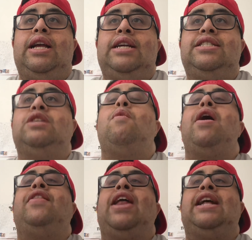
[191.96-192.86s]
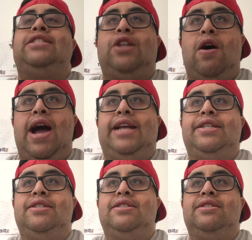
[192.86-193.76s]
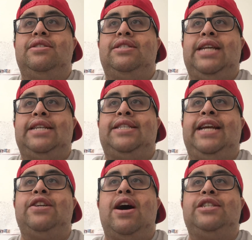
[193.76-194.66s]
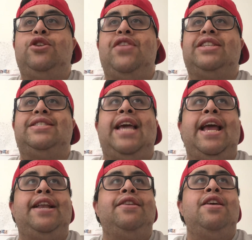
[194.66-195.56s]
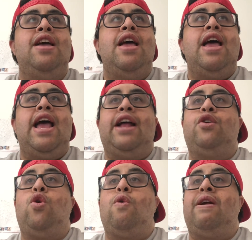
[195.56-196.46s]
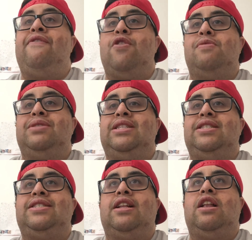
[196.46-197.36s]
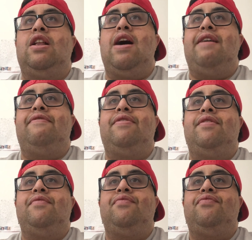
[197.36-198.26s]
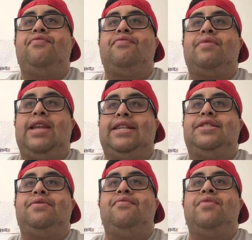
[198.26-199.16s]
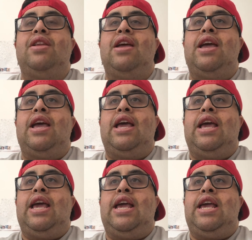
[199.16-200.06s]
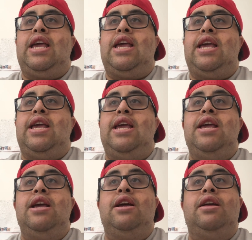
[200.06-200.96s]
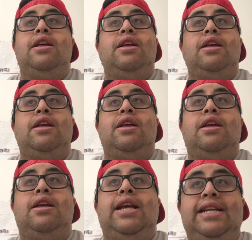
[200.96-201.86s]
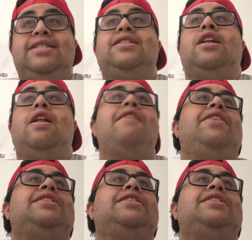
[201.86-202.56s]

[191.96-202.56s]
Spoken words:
is the one that has died. Yes, he died in 2010, and Corey Feldman is still alive. Yes. He is still alive,